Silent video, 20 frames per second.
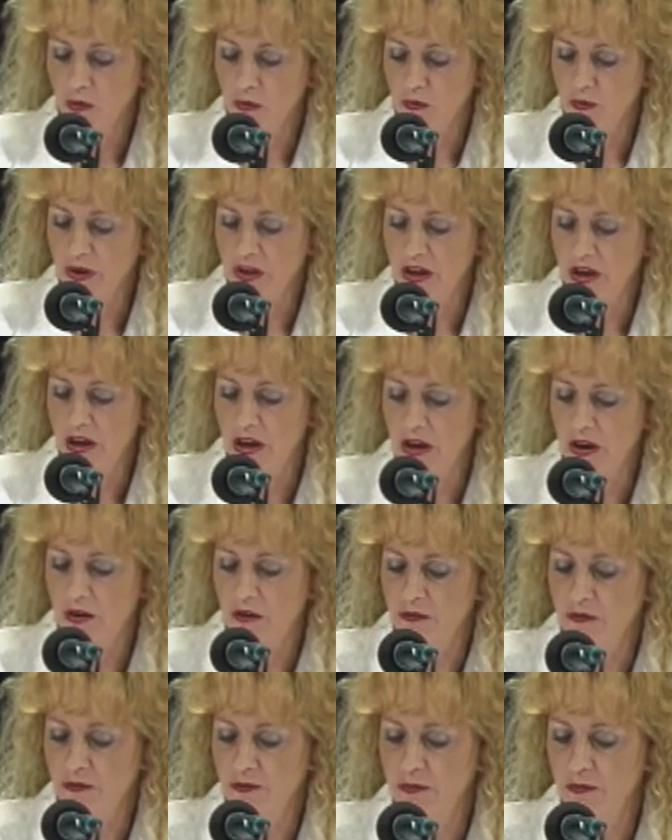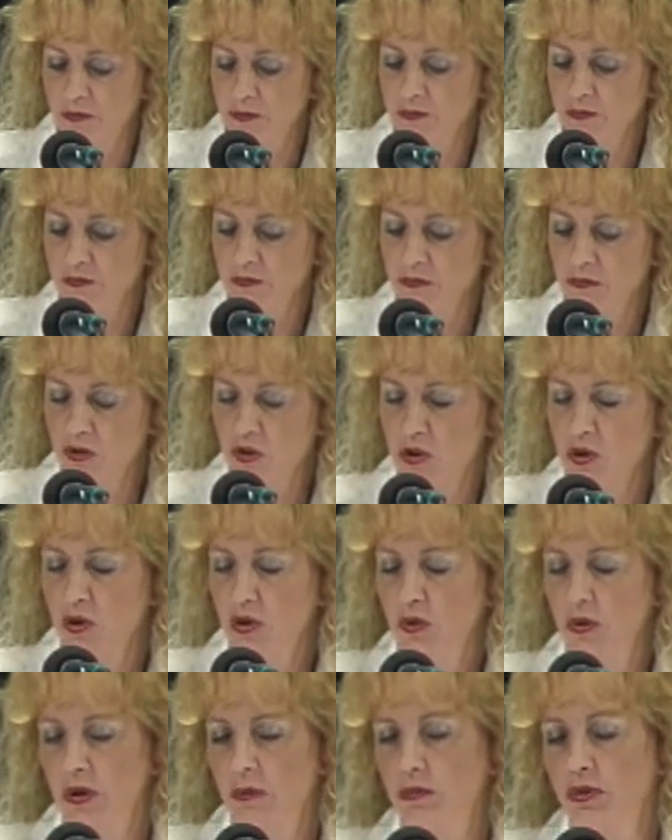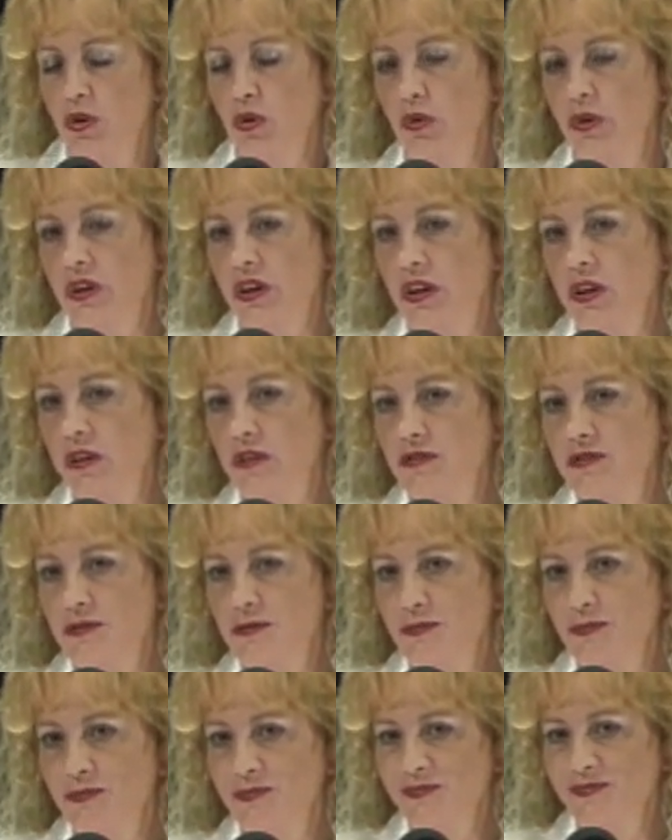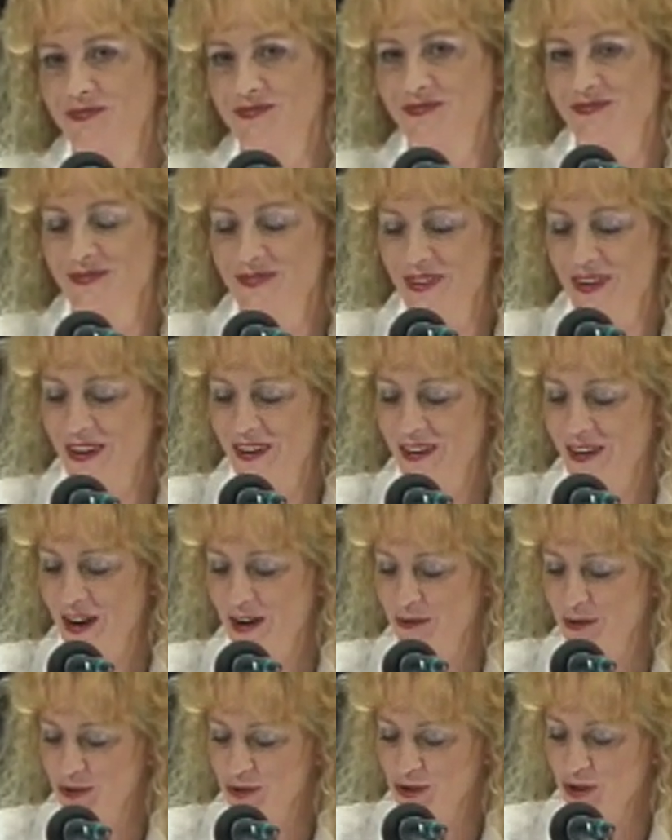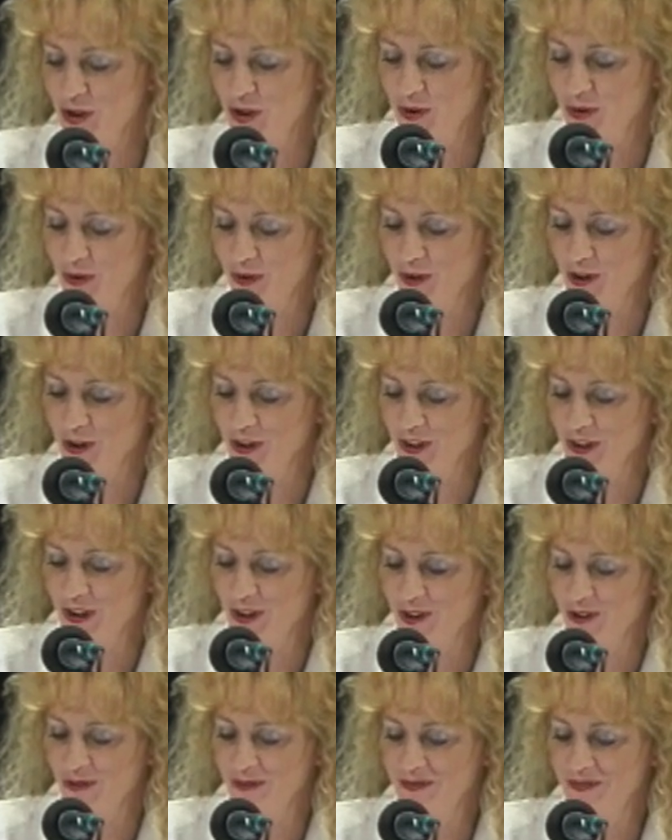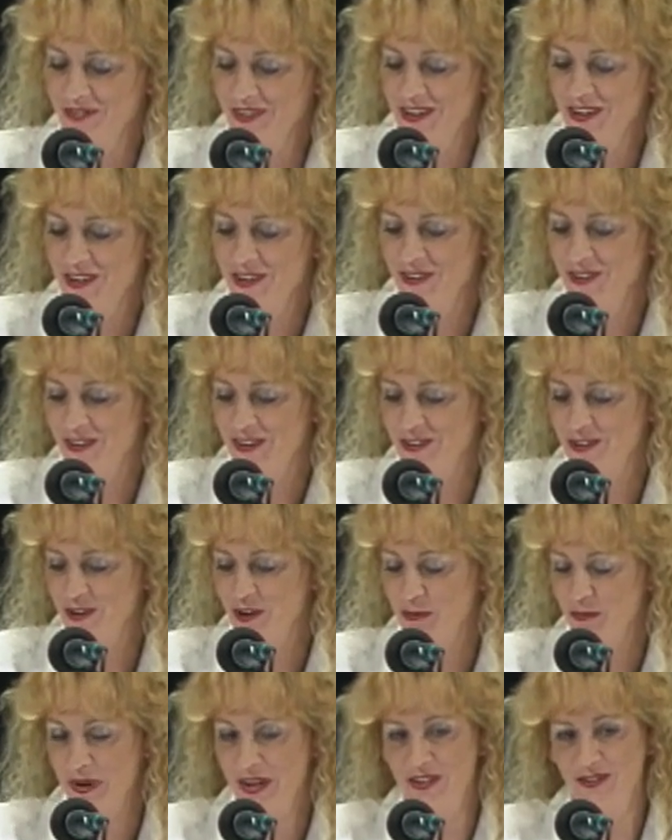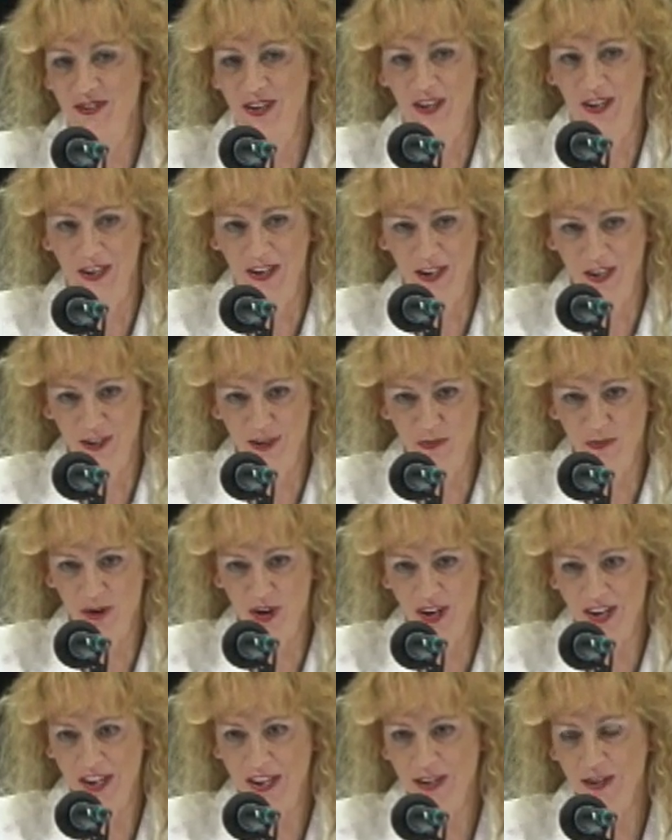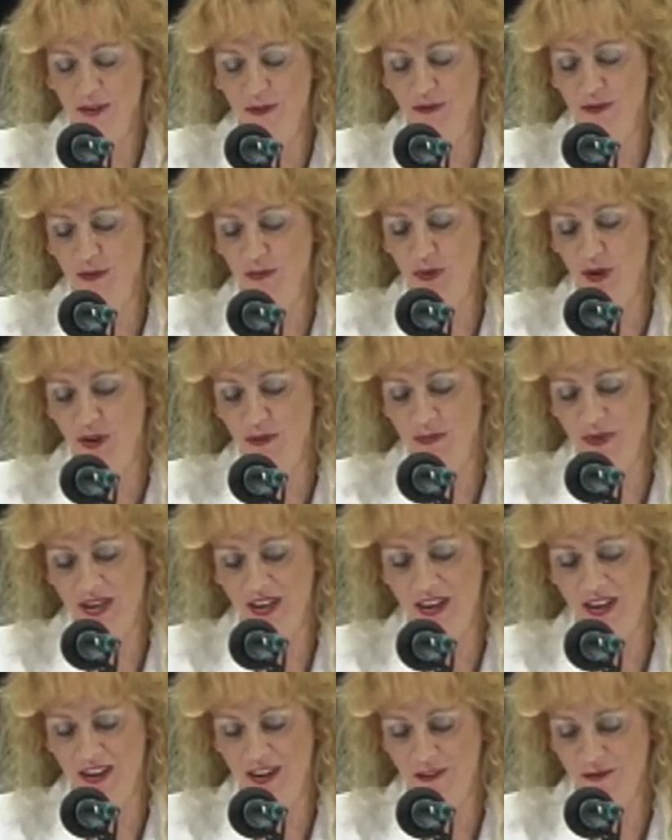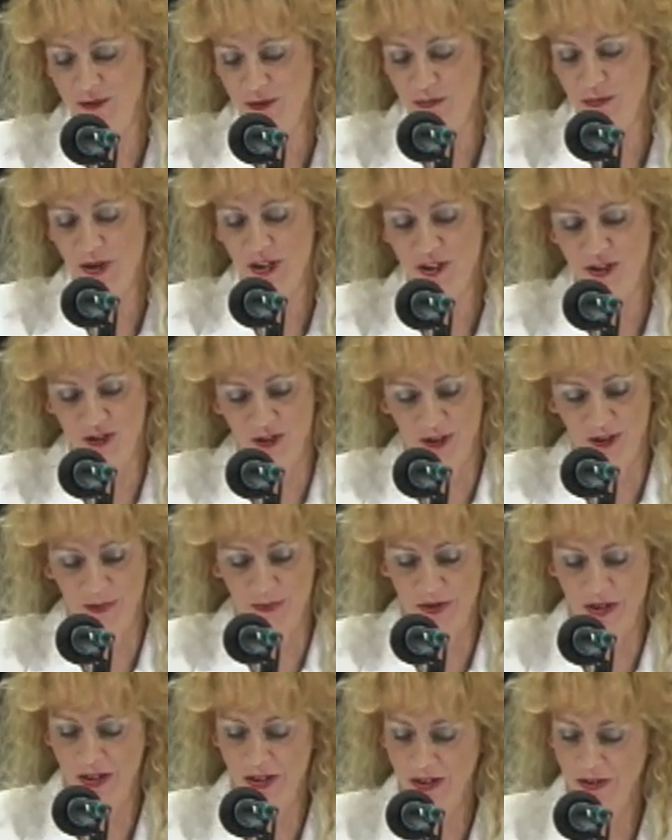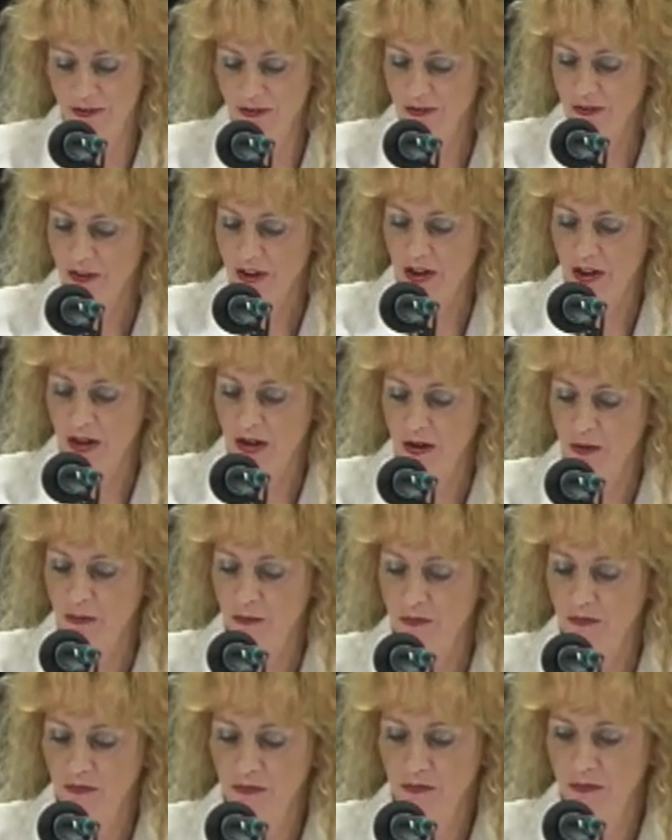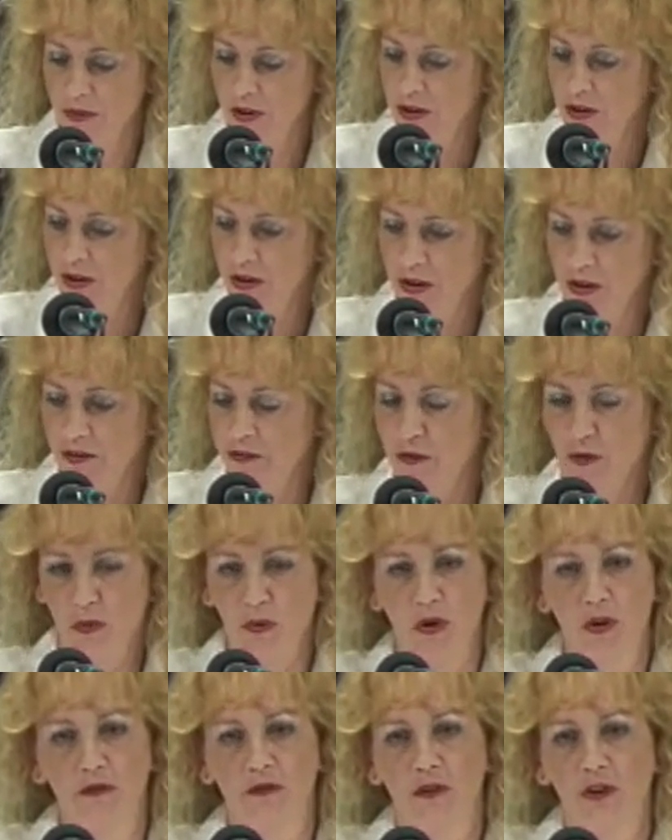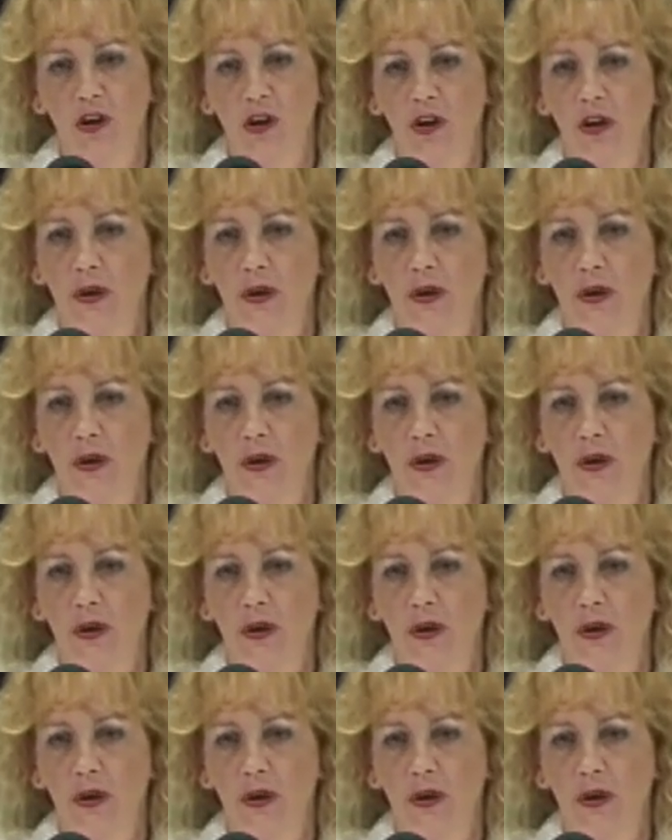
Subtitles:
We have two employees, and I was told earlier that Vince, I didn't get to bring any of them with me. I have to mention them, and they If it weren't for good